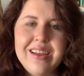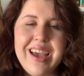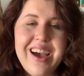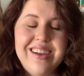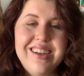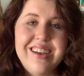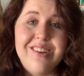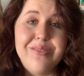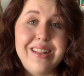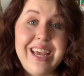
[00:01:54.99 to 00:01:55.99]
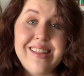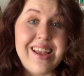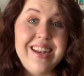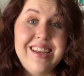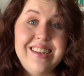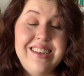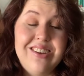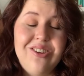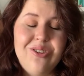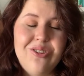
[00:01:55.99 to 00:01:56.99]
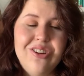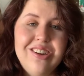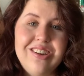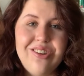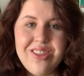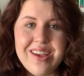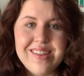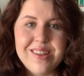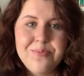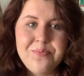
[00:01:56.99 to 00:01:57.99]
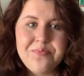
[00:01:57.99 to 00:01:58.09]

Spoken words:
yeah, I'm really excited to do this.